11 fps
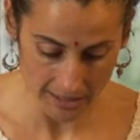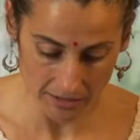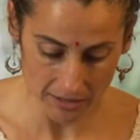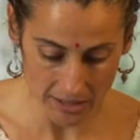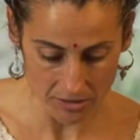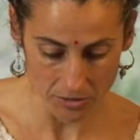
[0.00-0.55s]
Now
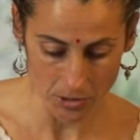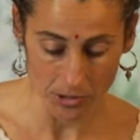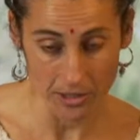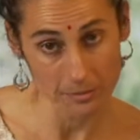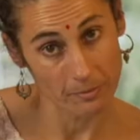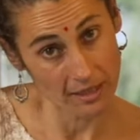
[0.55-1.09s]
these are
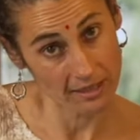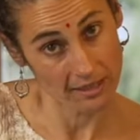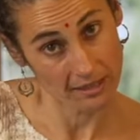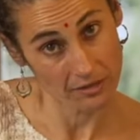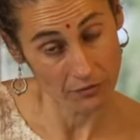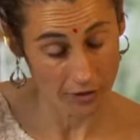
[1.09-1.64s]
earth
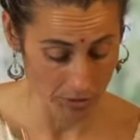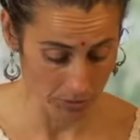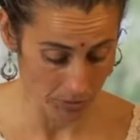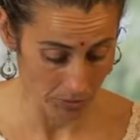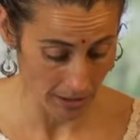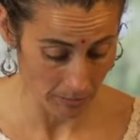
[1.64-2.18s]
spices,
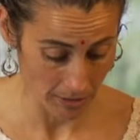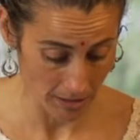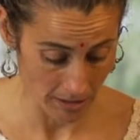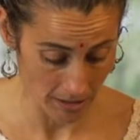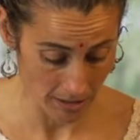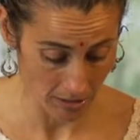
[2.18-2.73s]
fennel,
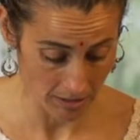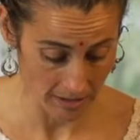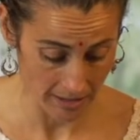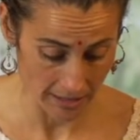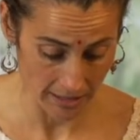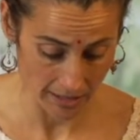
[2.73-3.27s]
cumin
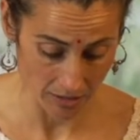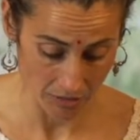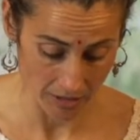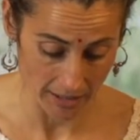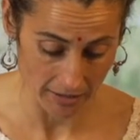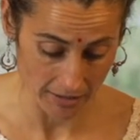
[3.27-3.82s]
seed and
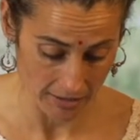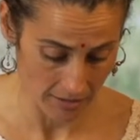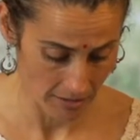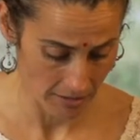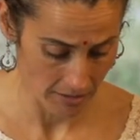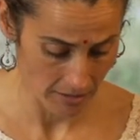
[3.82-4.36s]
ground.
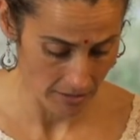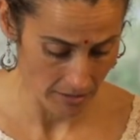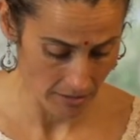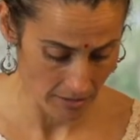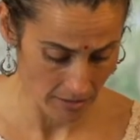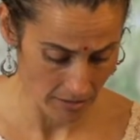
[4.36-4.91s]

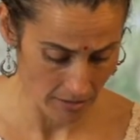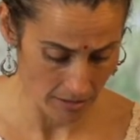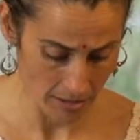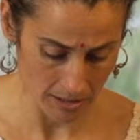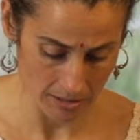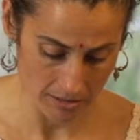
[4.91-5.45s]

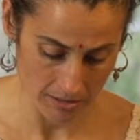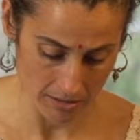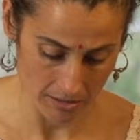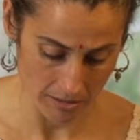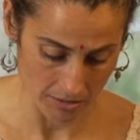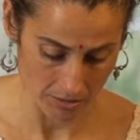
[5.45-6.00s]
That's
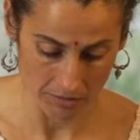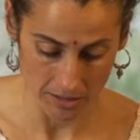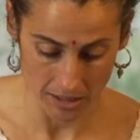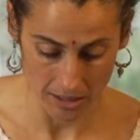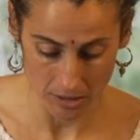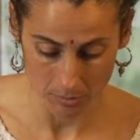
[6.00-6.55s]
1/3
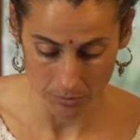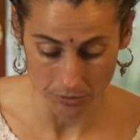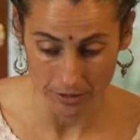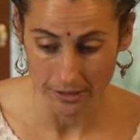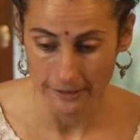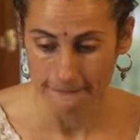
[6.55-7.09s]
teaspoon.
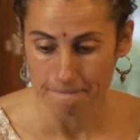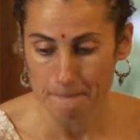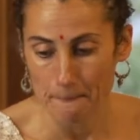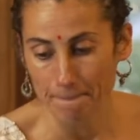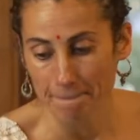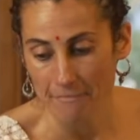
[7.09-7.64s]

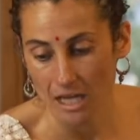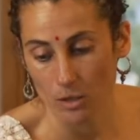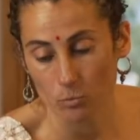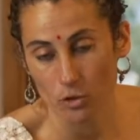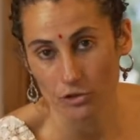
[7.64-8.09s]
And what